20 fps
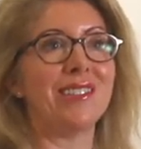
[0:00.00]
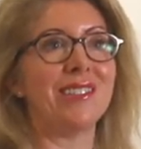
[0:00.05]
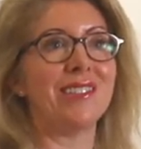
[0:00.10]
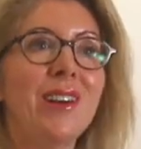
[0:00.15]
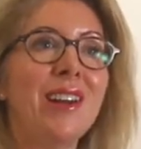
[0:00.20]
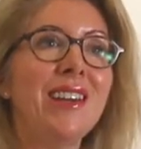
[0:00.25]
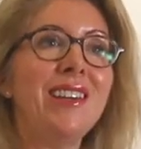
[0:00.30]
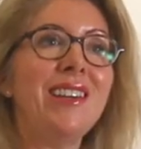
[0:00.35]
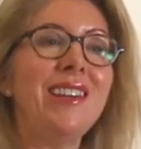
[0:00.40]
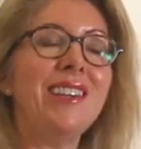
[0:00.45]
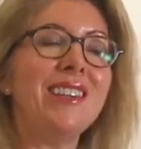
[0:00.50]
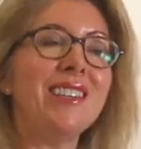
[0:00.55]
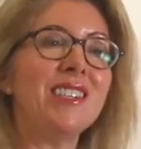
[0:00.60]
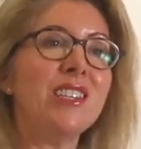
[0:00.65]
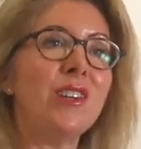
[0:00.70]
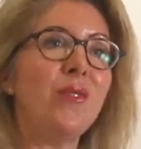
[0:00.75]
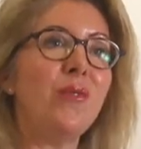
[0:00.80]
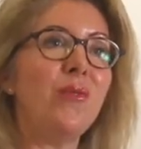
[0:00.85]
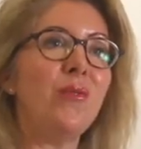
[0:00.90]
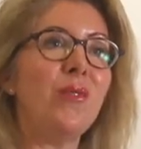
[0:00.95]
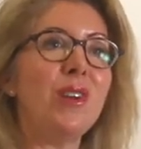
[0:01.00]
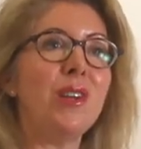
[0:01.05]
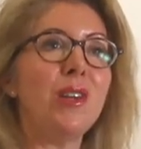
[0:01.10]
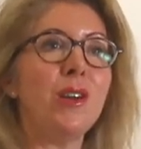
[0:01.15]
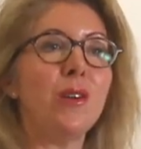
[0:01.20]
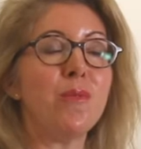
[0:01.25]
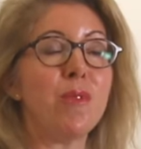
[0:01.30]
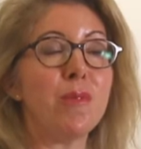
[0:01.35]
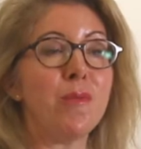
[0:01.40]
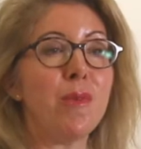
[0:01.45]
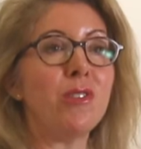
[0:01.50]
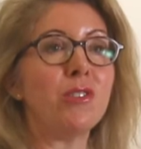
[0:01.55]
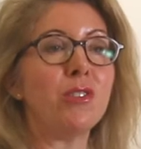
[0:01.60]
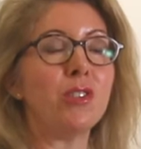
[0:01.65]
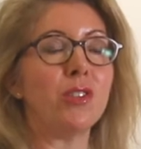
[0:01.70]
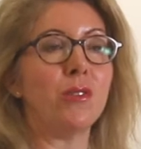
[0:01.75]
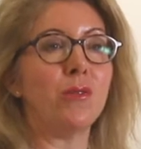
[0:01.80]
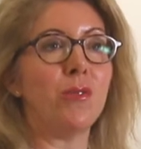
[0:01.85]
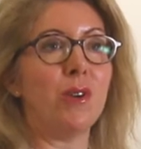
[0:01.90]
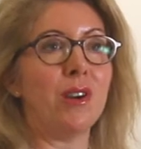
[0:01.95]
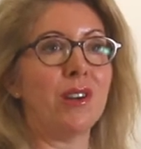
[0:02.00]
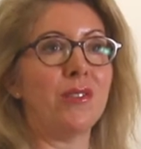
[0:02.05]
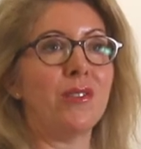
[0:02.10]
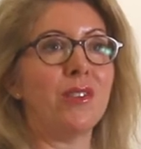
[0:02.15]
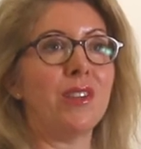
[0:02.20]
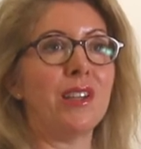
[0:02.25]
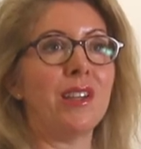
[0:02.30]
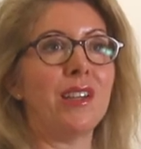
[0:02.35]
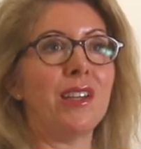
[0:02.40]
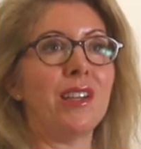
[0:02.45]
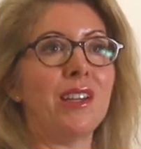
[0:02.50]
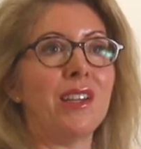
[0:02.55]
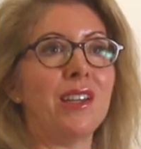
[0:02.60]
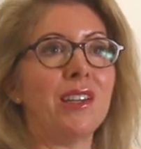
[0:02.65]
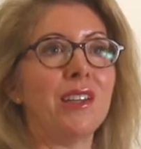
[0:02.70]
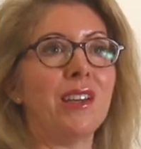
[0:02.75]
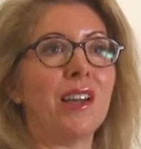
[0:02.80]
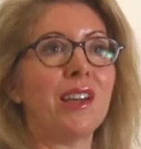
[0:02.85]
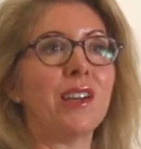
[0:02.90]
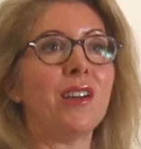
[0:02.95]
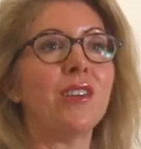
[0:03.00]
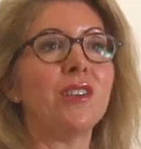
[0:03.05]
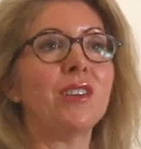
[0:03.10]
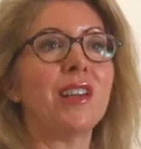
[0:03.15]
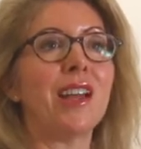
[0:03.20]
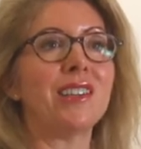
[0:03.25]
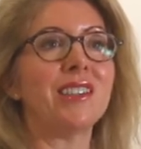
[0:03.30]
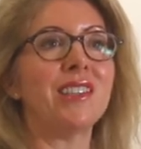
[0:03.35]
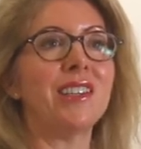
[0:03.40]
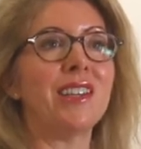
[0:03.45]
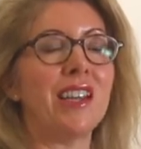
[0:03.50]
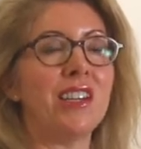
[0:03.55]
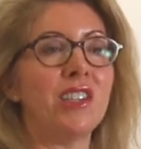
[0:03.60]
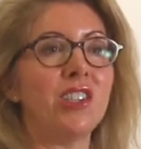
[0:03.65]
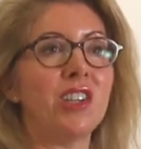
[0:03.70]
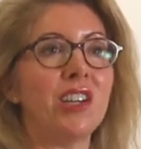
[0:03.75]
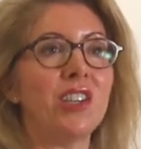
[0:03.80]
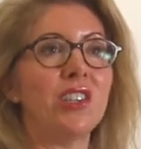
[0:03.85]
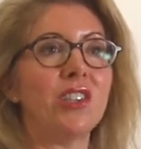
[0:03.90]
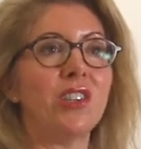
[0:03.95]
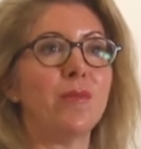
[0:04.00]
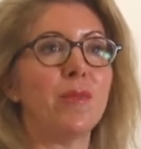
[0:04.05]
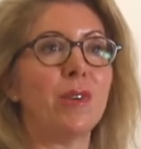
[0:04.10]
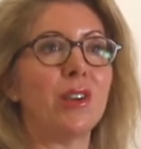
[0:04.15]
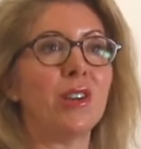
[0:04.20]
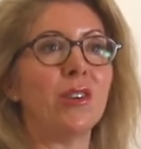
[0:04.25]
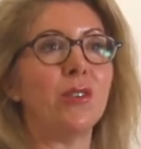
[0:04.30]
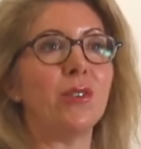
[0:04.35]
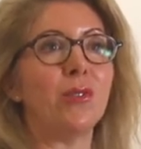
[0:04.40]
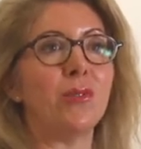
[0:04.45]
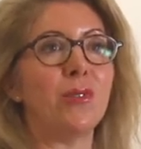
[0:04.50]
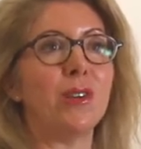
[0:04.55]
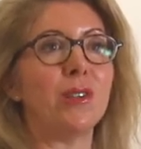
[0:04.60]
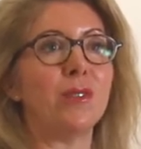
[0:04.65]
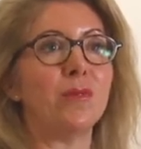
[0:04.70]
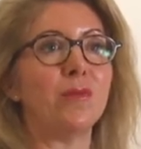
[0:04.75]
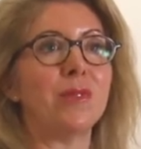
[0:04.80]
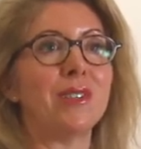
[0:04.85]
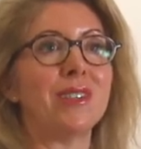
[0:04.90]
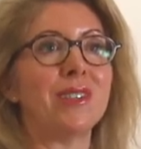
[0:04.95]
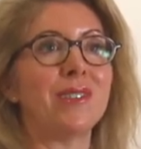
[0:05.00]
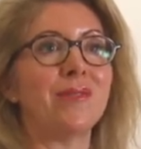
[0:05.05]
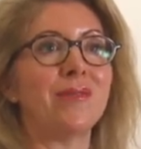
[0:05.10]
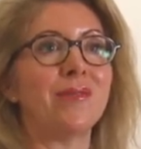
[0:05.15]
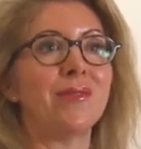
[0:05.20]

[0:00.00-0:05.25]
When I needed some video promotional work for the clinic, I contacted AJ at Macaw Films.